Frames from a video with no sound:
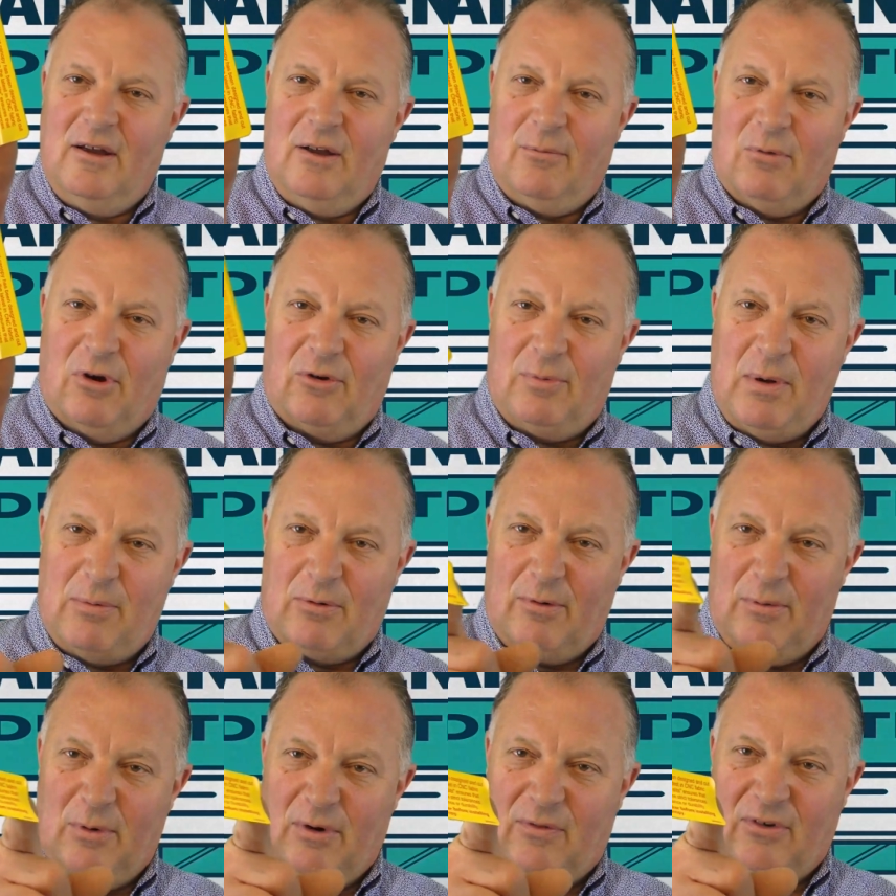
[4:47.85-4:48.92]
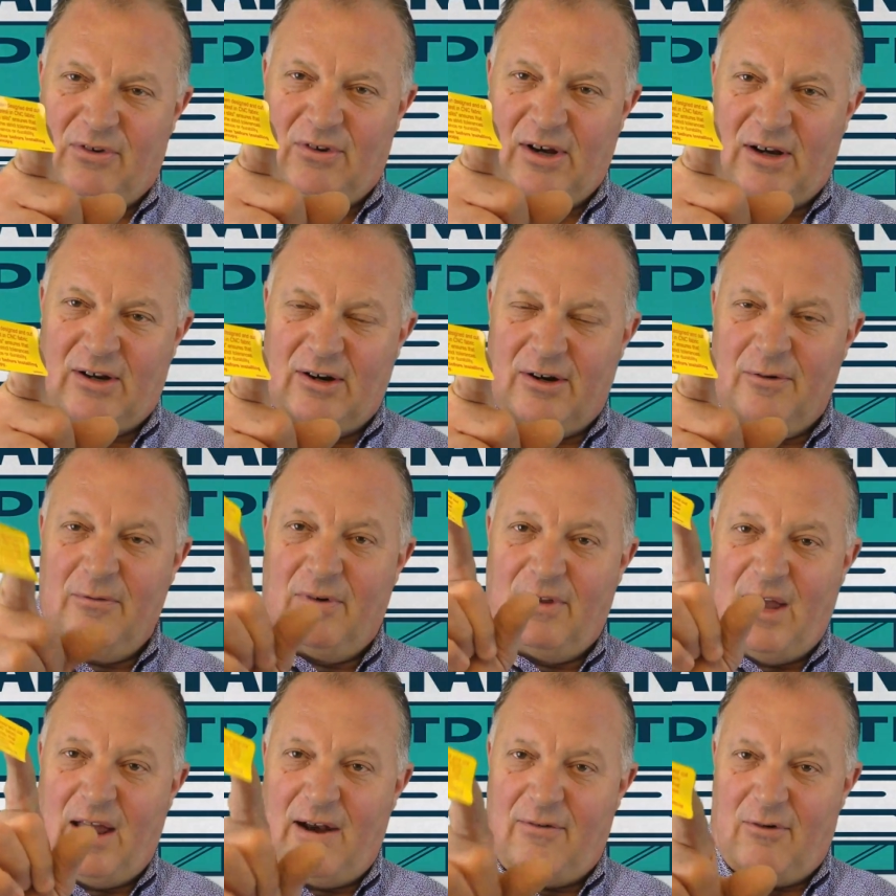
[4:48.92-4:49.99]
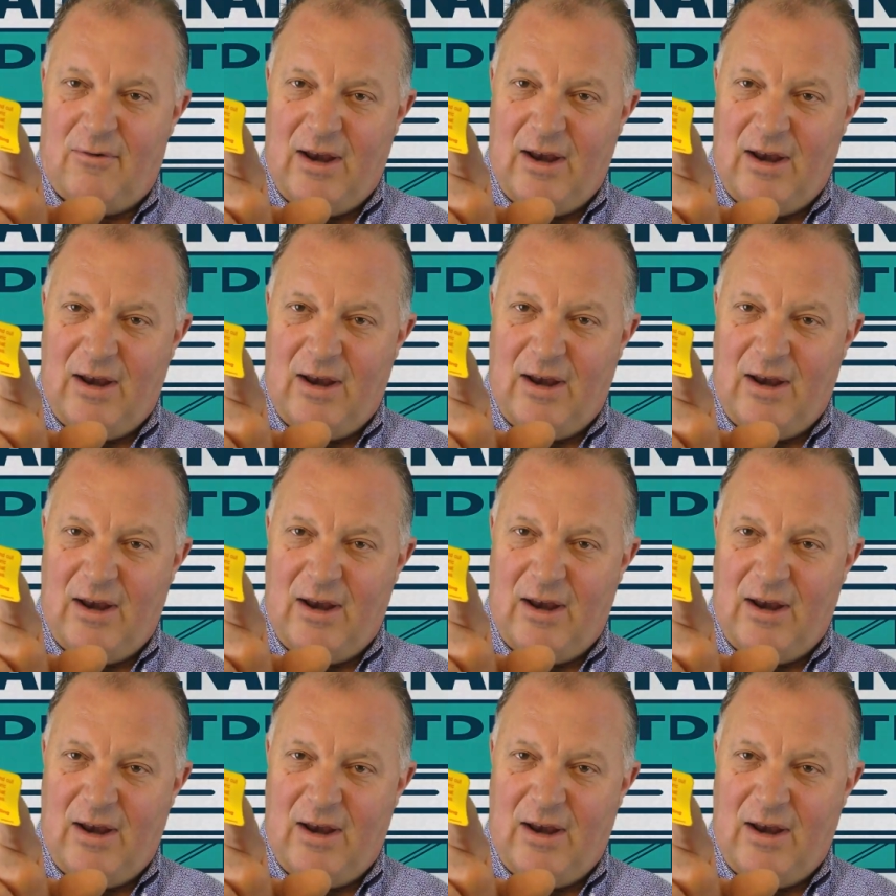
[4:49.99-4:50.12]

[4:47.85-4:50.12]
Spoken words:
Most people remove the sticker without ever